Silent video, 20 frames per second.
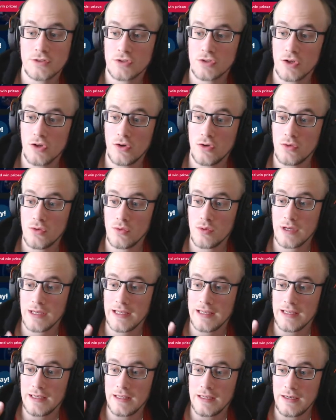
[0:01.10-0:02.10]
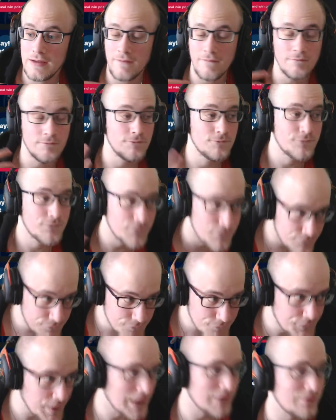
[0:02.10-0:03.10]
So, in
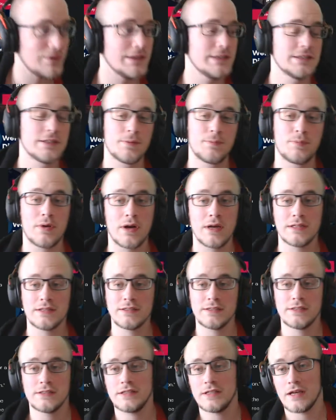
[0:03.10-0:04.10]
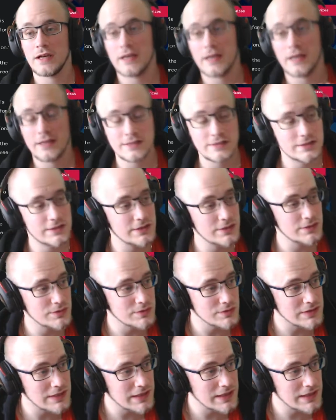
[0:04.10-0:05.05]
very surprising CIS news,